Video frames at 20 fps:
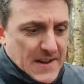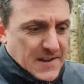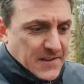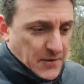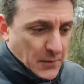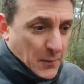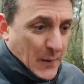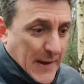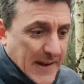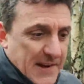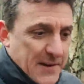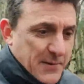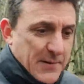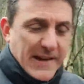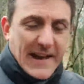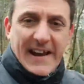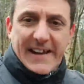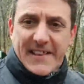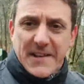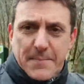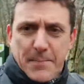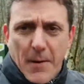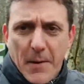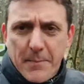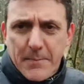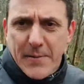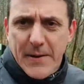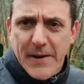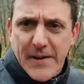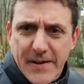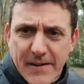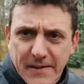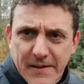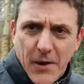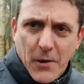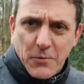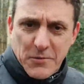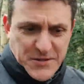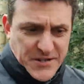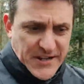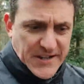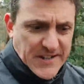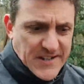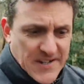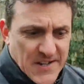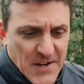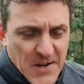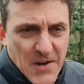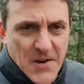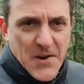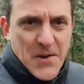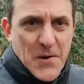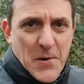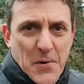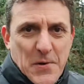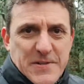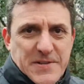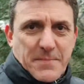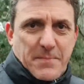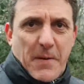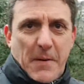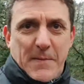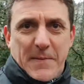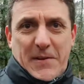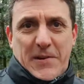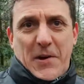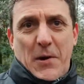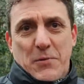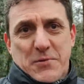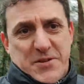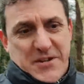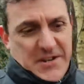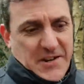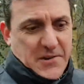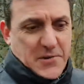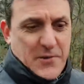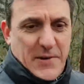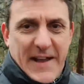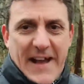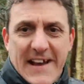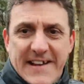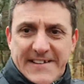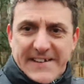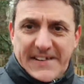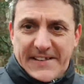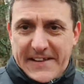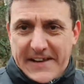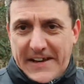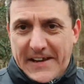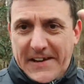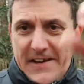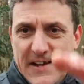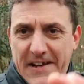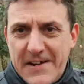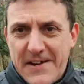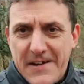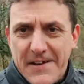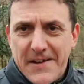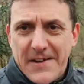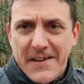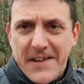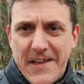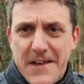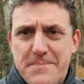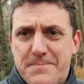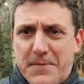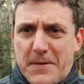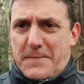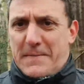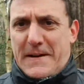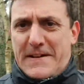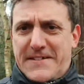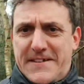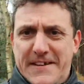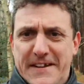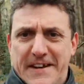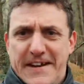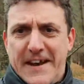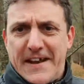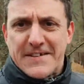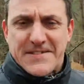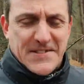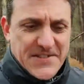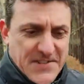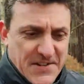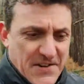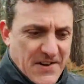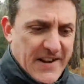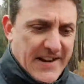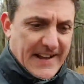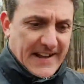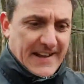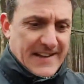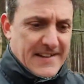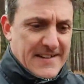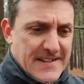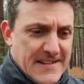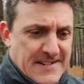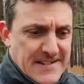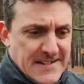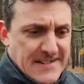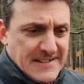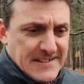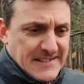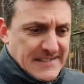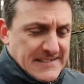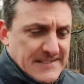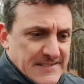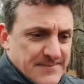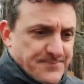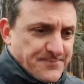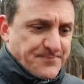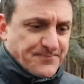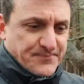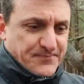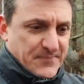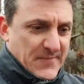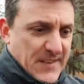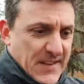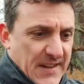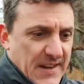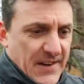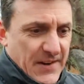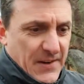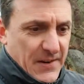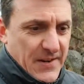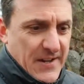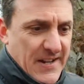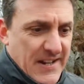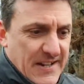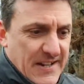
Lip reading: we create the pop culture, or is the pop culture created and then implemented in our society? Is